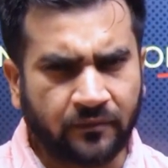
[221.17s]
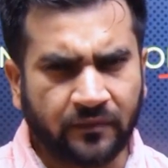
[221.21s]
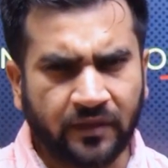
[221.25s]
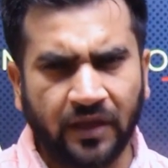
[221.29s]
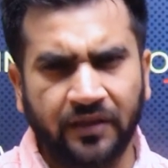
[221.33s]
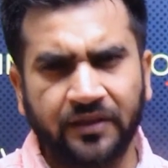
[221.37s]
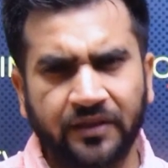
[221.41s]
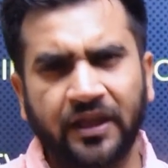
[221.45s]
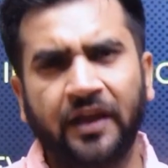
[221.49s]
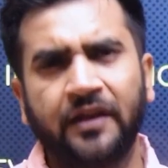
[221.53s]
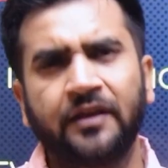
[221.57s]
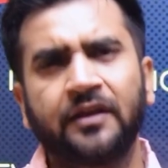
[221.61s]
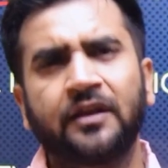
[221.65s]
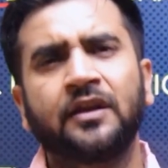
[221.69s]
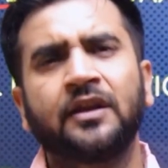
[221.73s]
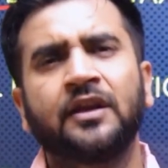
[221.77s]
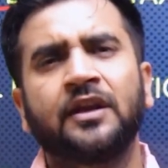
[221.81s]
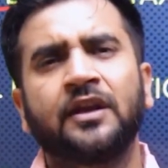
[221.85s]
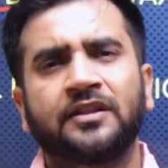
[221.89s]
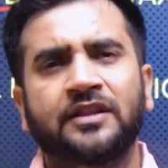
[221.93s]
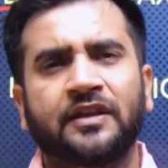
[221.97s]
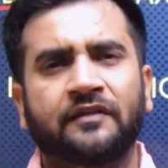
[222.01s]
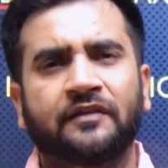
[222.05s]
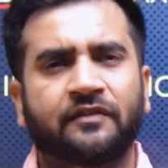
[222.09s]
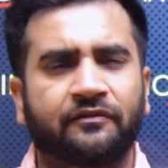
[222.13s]
Then
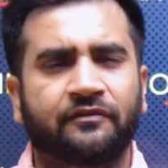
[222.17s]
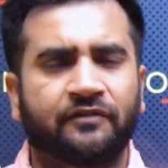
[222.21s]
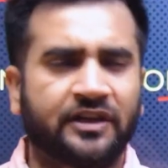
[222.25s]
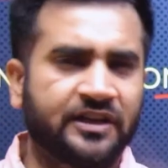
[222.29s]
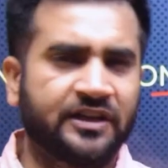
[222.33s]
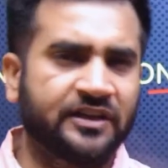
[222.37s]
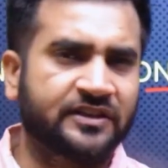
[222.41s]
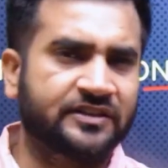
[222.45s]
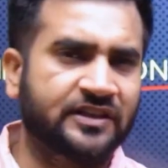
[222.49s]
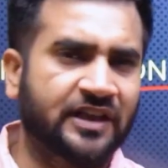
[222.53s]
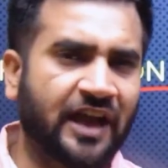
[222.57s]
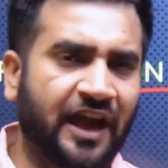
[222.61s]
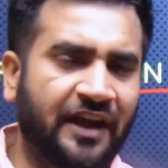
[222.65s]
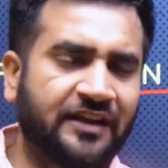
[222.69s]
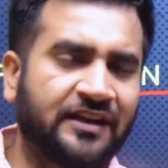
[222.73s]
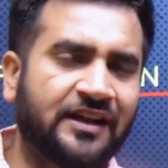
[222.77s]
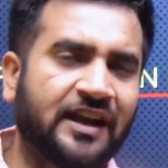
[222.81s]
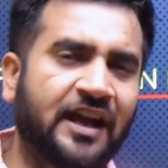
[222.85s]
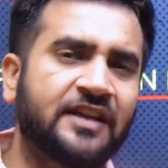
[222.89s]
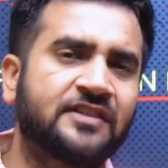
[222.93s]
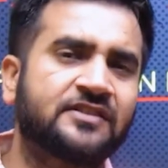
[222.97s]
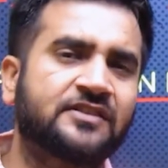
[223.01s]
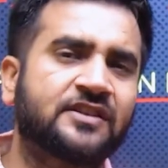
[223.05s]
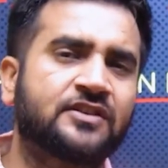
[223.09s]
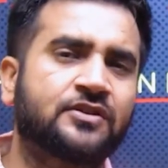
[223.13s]
there were various
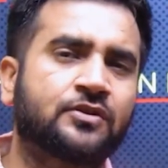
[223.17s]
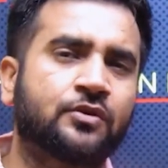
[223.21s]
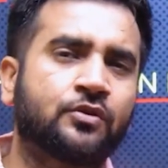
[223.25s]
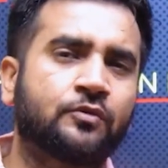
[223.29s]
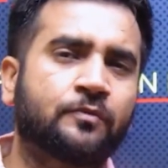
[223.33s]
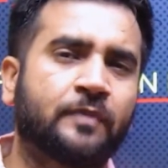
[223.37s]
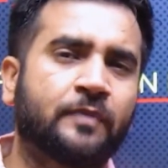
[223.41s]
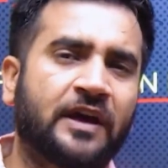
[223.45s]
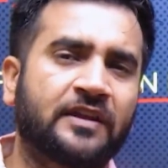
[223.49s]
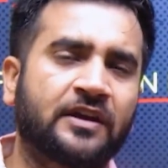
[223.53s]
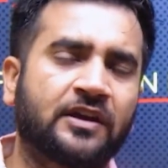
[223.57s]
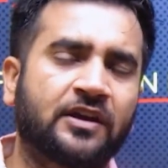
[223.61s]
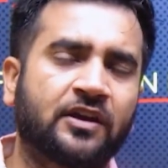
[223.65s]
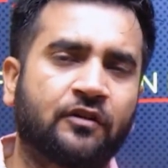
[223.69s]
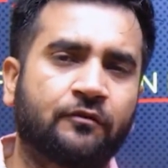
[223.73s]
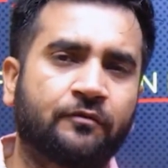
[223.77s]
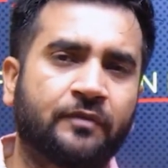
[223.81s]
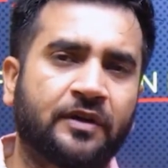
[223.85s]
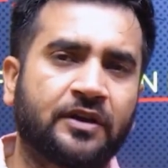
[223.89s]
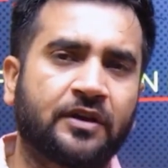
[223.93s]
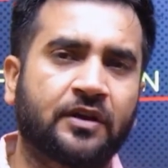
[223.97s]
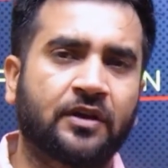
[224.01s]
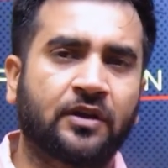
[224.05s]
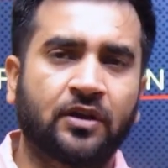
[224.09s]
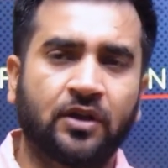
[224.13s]
guidelines issued by the government.